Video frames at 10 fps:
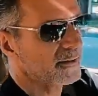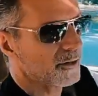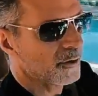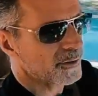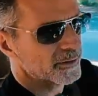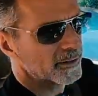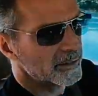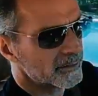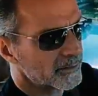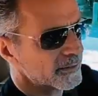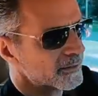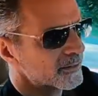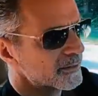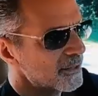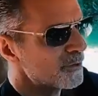You know, it
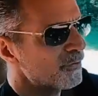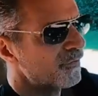still